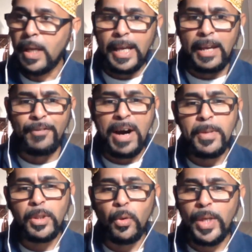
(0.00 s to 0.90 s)
if I'm
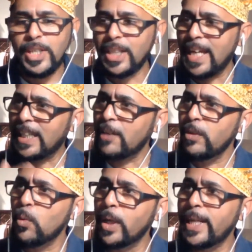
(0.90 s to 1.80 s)
an Orisha like
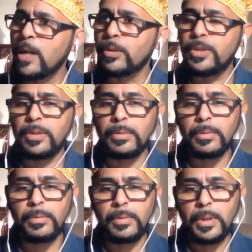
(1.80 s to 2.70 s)
everyone else,
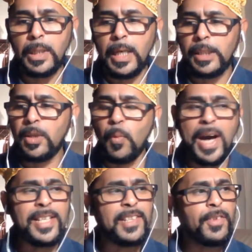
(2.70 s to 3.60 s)
then
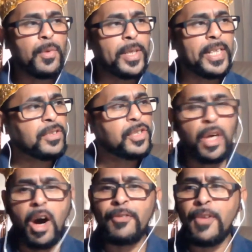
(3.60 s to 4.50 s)
why does everyone else
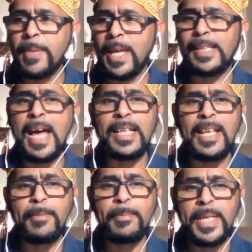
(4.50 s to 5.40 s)
scoff at me and not
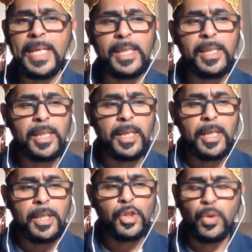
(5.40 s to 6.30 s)
let me
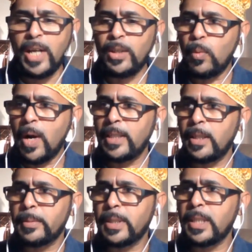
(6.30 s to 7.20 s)
try to wind up